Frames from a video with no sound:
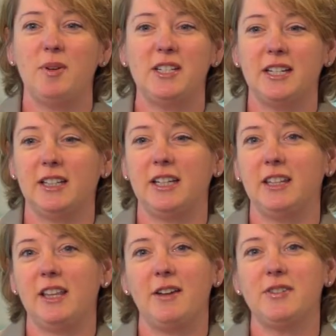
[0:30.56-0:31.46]
particularly
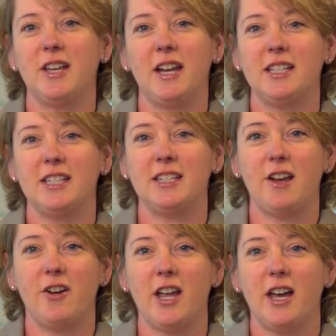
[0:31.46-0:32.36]
in the life sciences
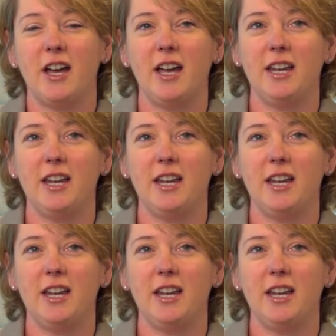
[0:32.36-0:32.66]
area.